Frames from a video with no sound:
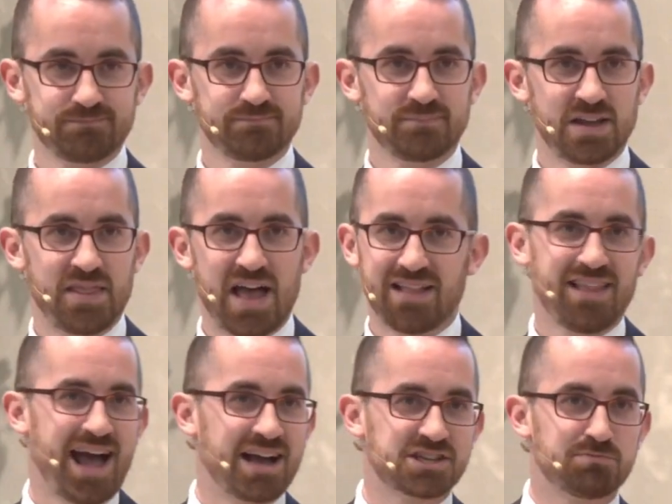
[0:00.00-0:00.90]
And that
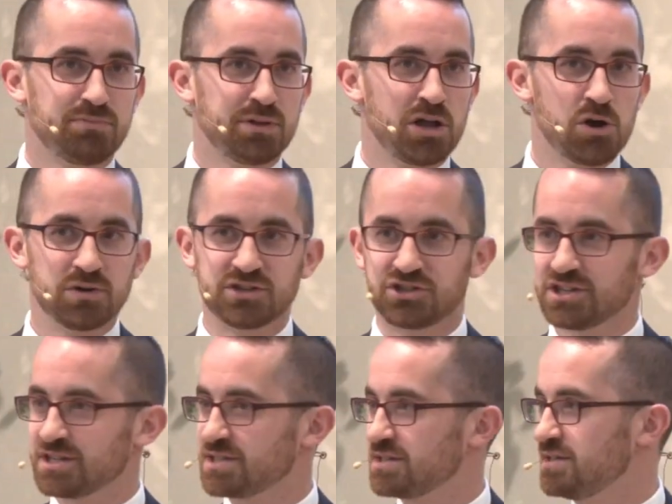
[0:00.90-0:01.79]
last blow is
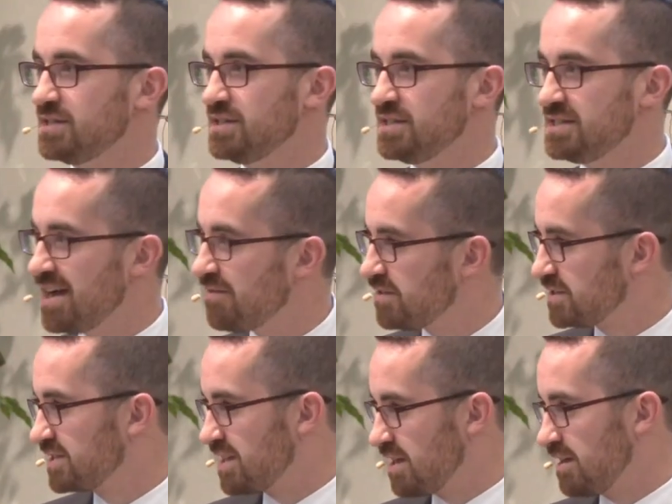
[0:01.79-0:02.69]
just
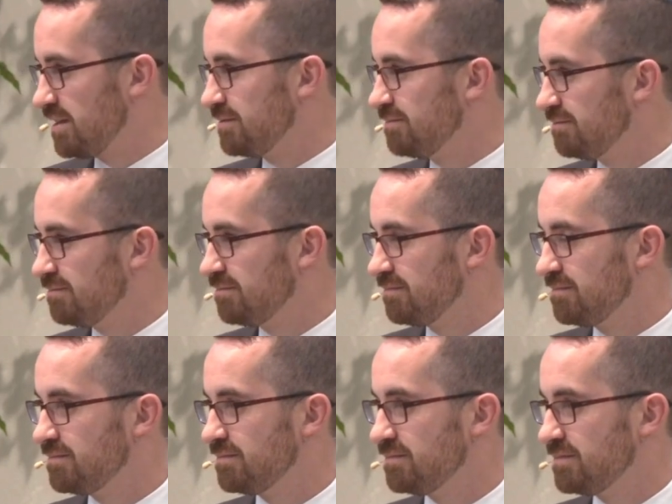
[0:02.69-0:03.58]
devastating.
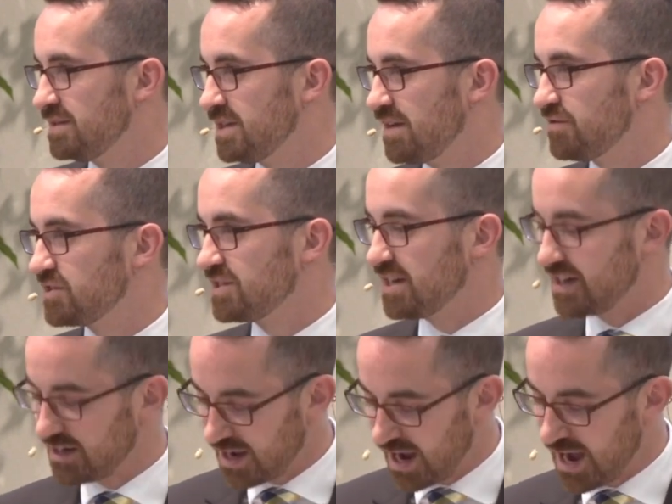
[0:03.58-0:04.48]

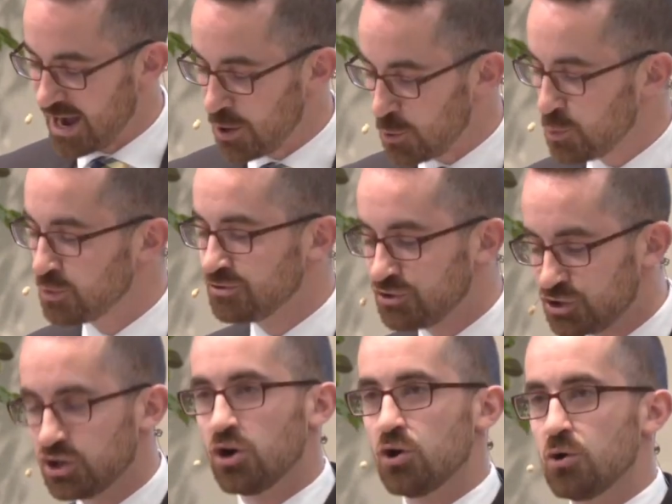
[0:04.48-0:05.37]
Devastating. How will
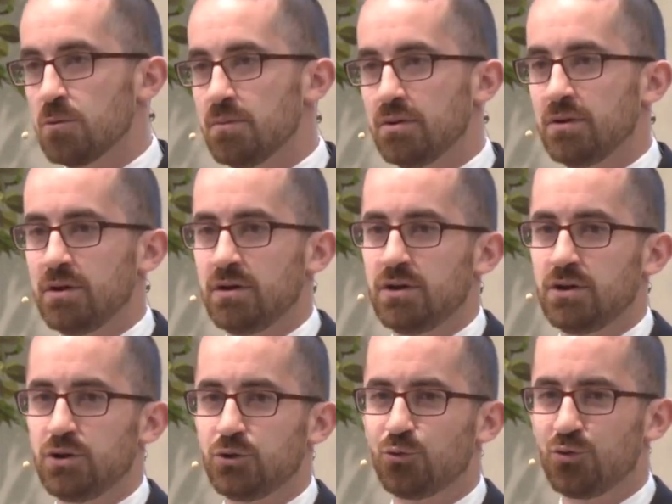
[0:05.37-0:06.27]
Job
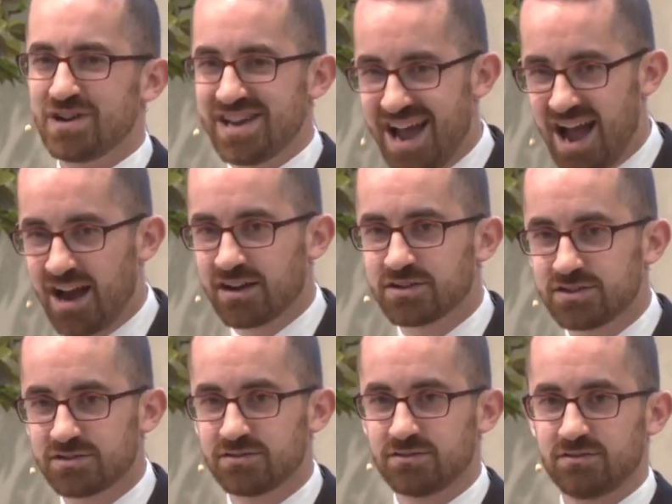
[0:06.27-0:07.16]

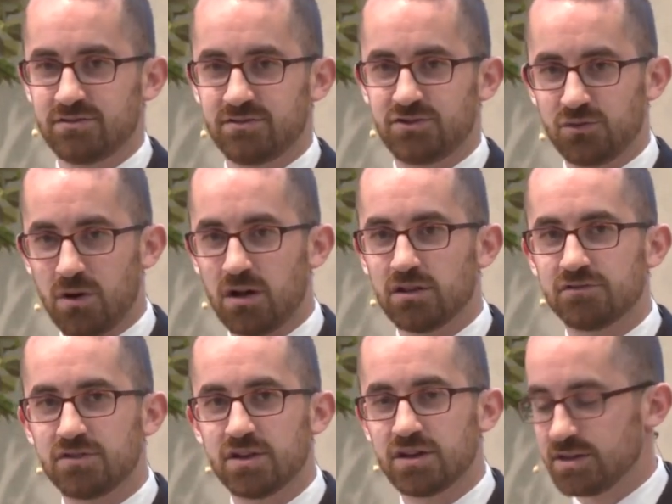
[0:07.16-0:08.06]
react to all
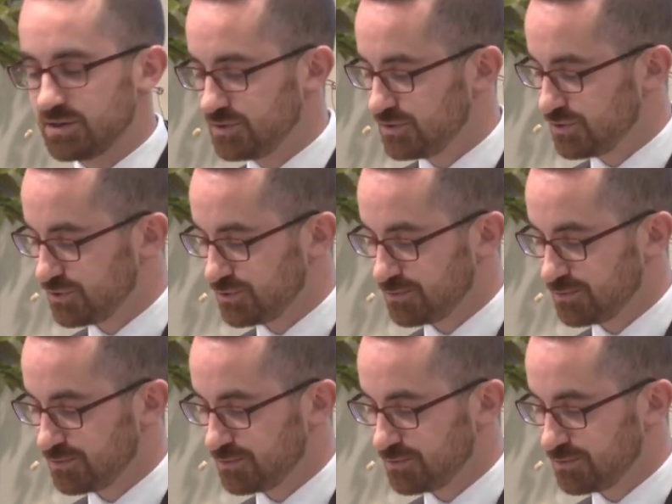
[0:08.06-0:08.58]
of this?